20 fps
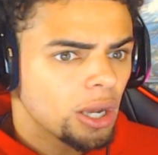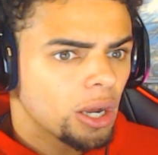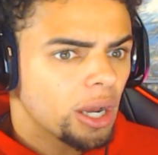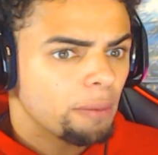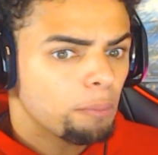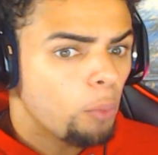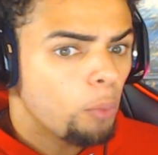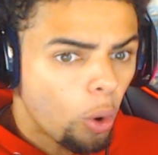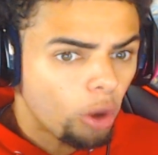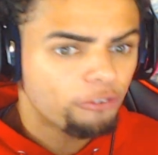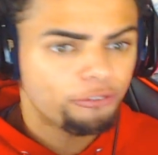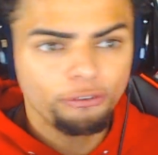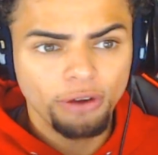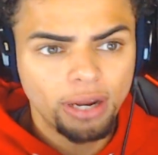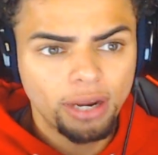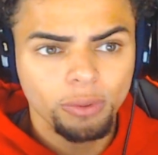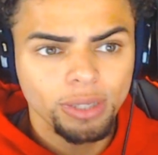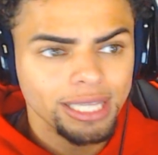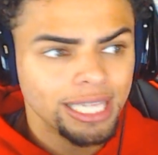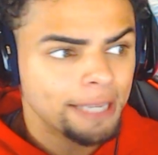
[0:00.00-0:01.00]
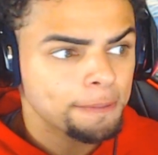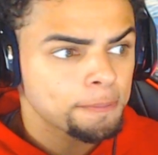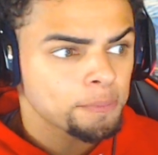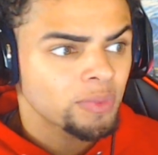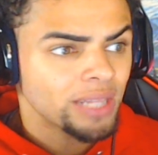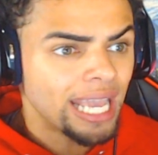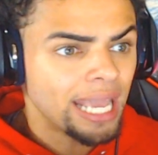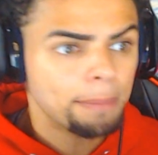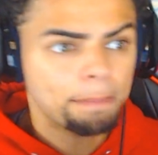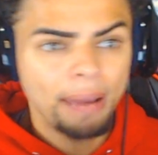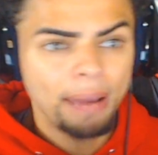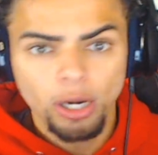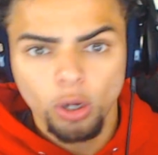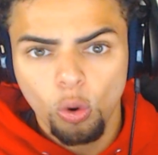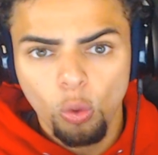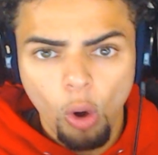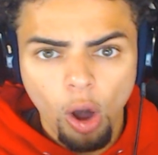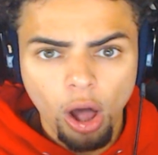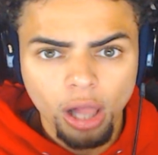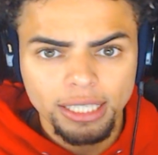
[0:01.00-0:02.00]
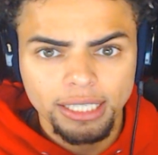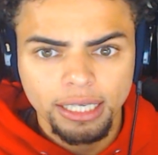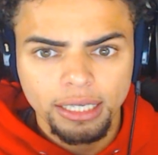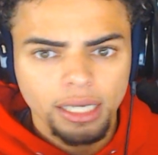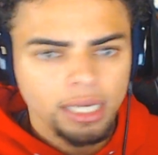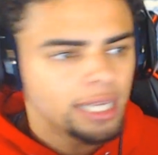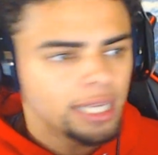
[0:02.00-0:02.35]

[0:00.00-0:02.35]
more frequently and better quality?